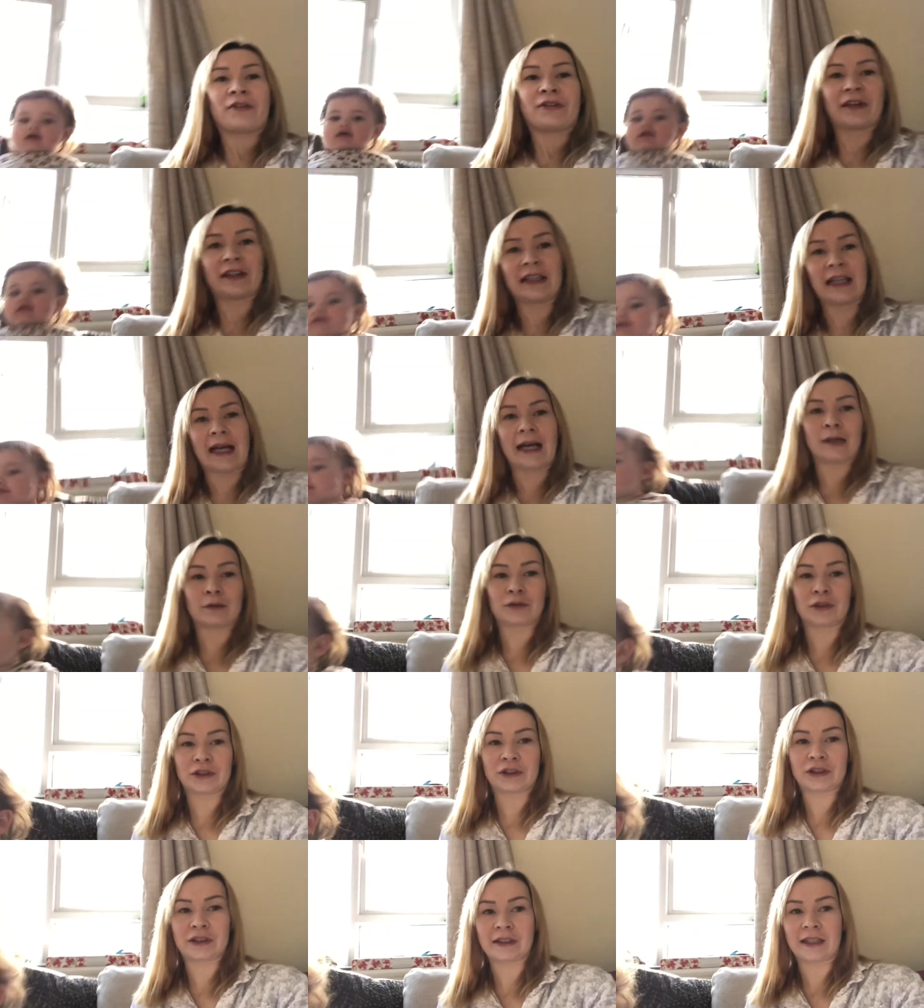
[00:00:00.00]
the
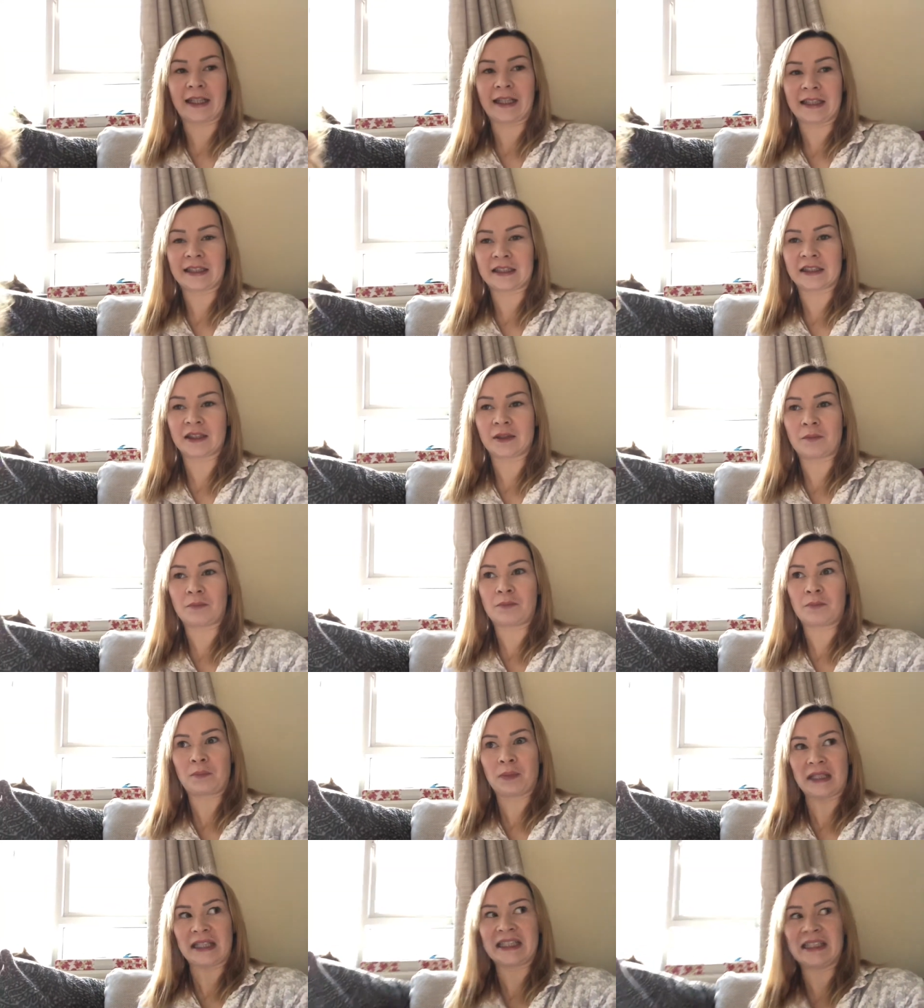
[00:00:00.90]
loudest it's
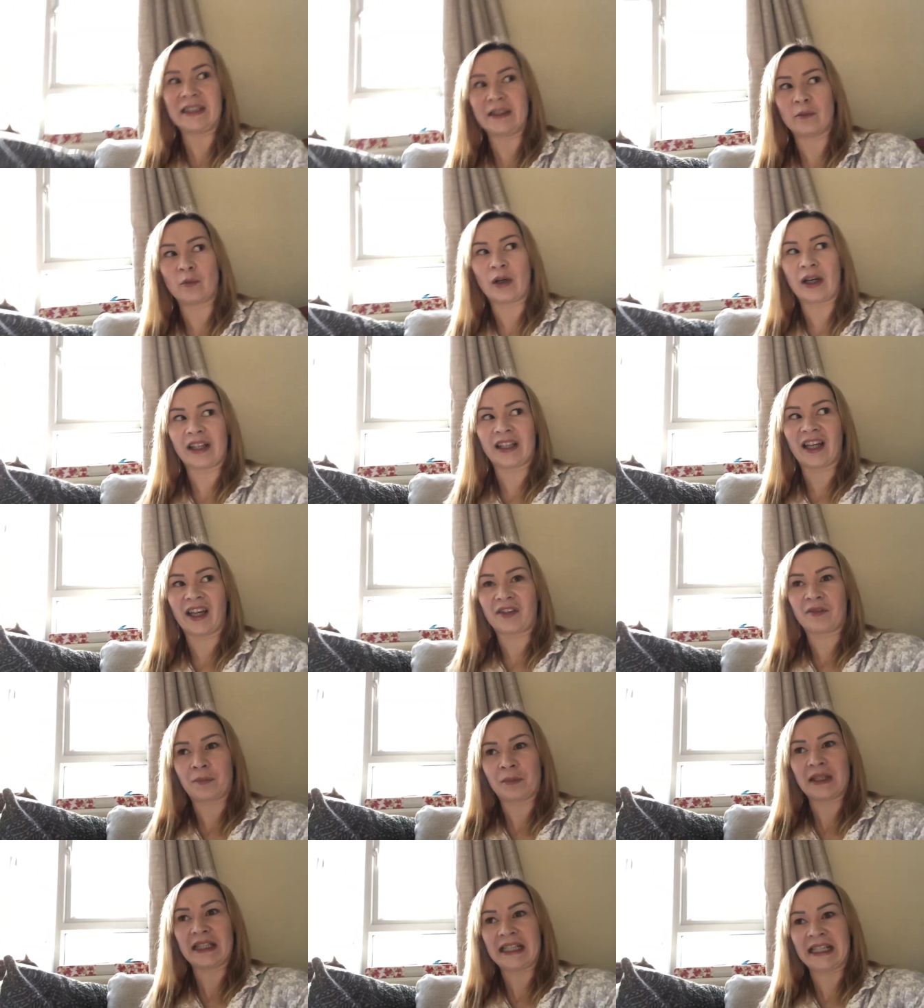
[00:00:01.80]
been while
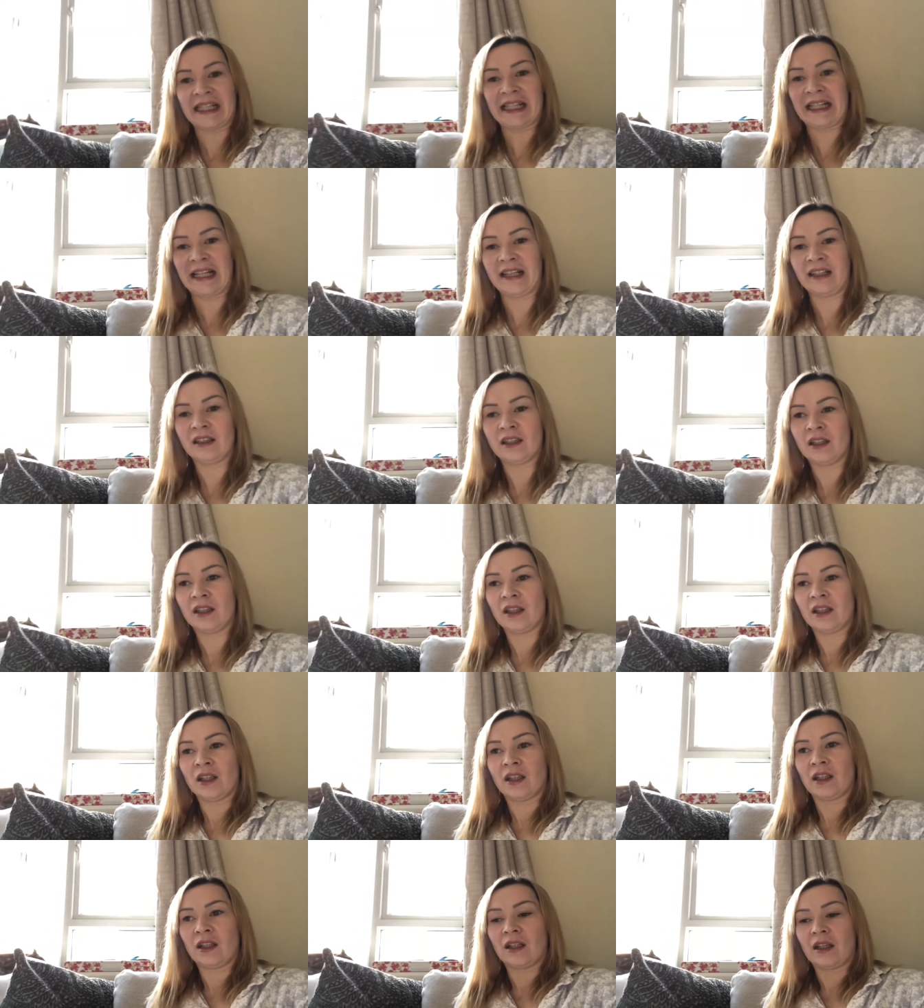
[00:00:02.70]
I've been here
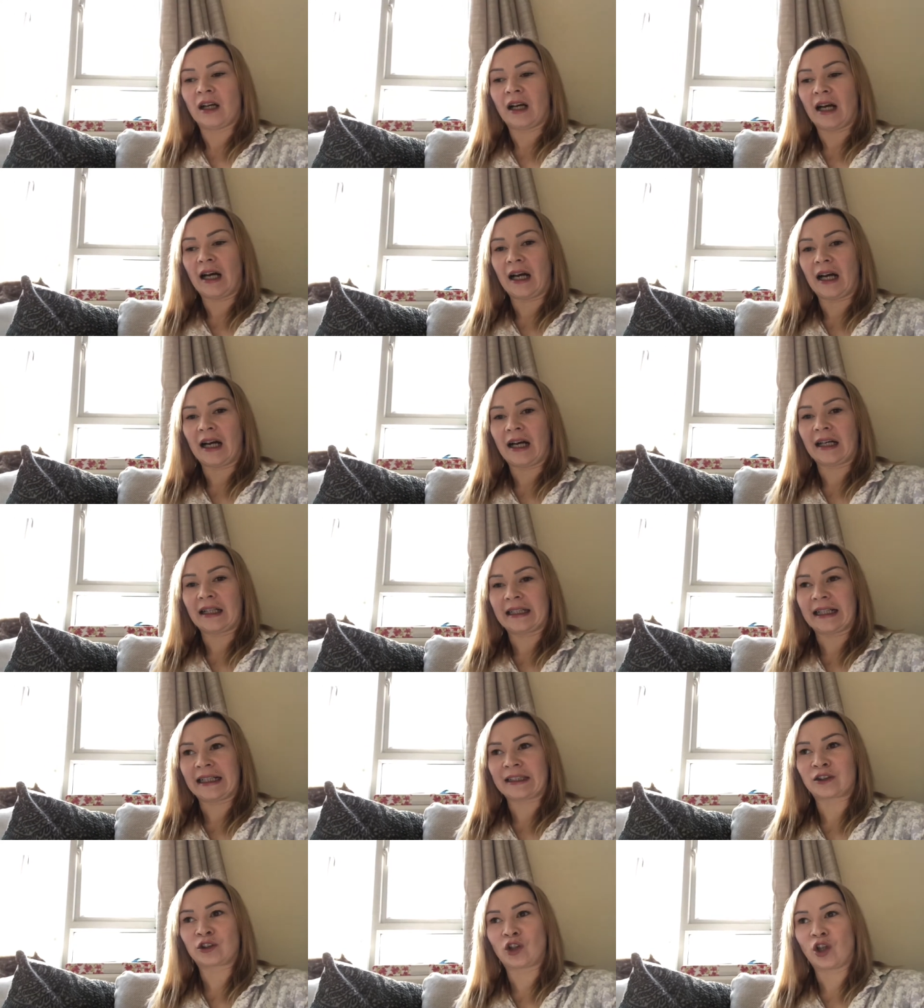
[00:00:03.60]
and
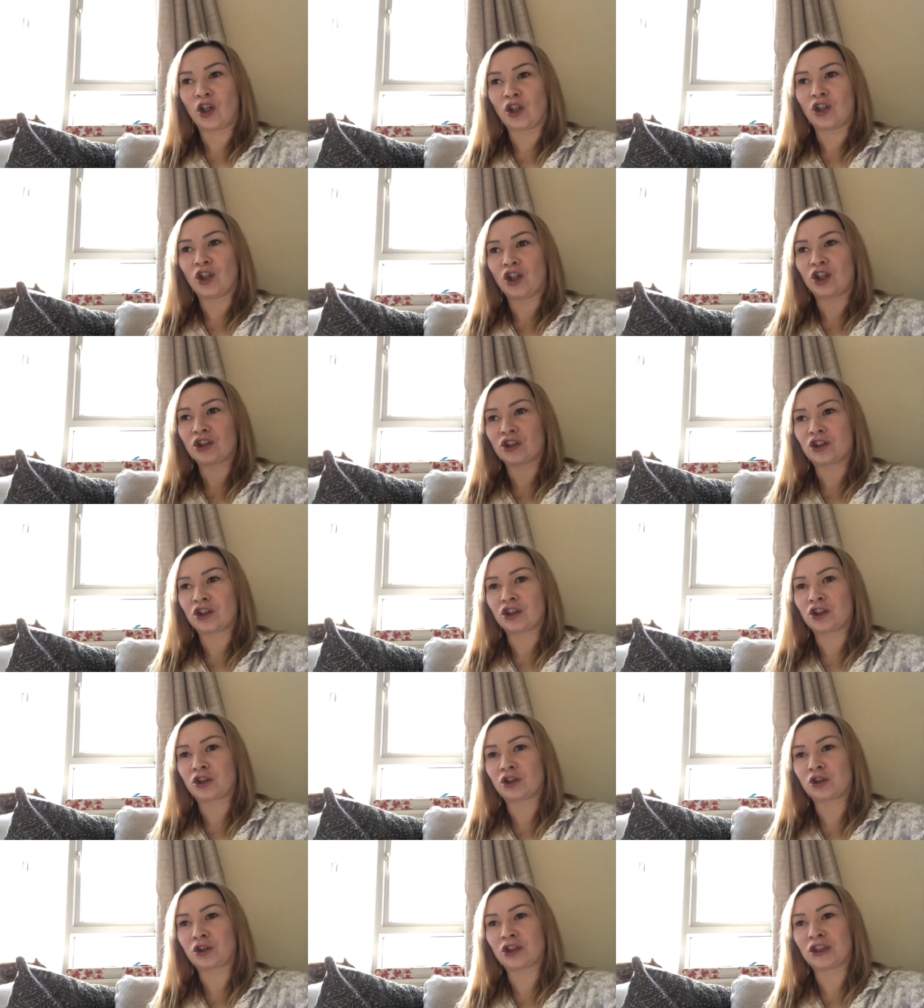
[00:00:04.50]
it's gone on to
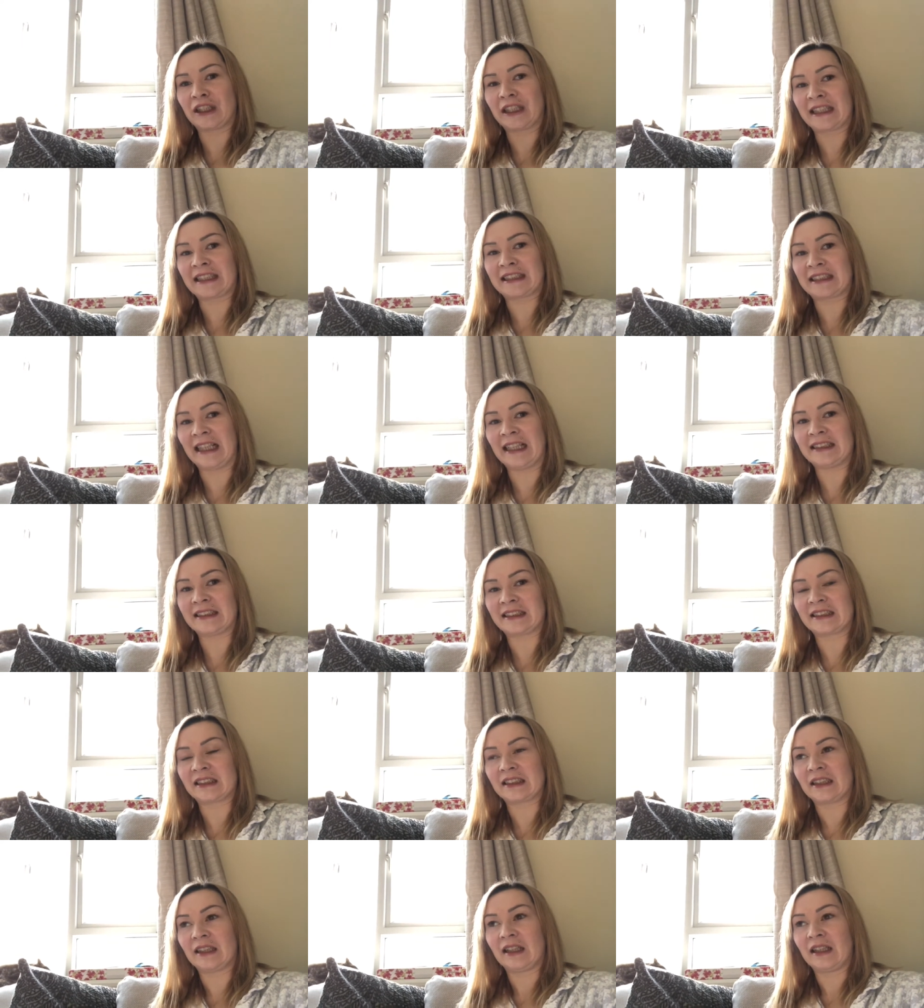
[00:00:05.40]
such an
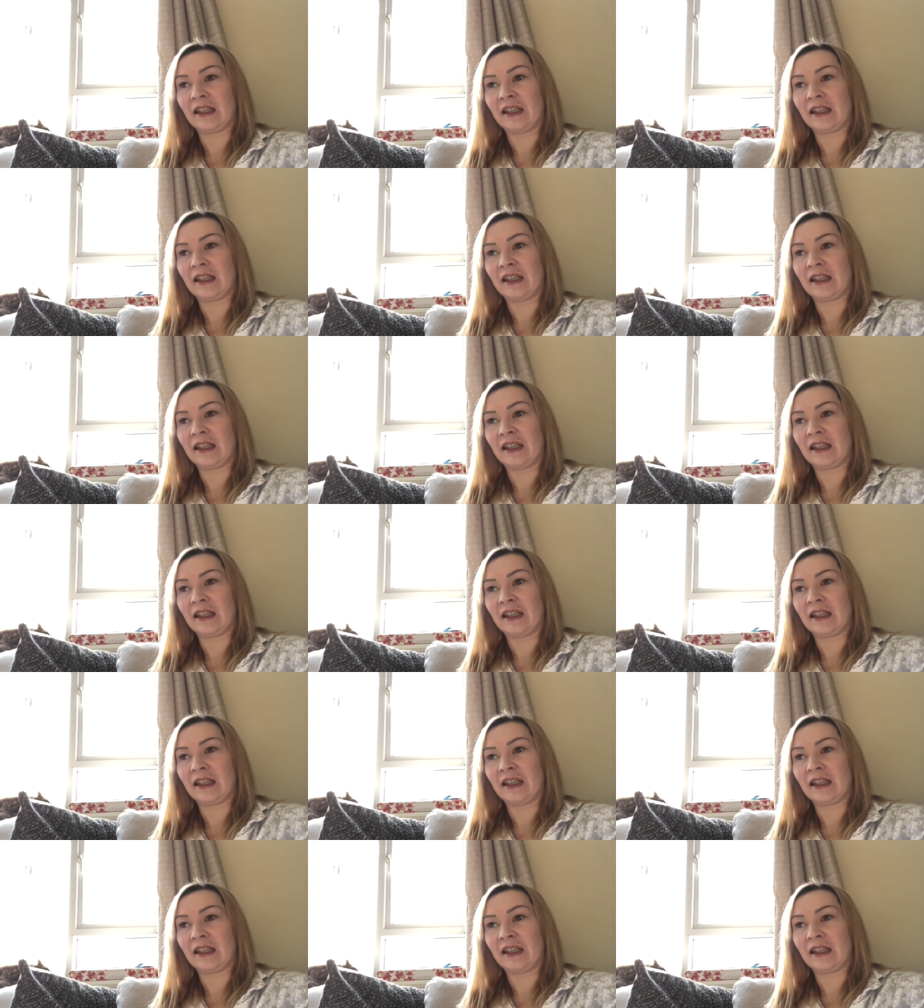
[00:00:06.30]
extent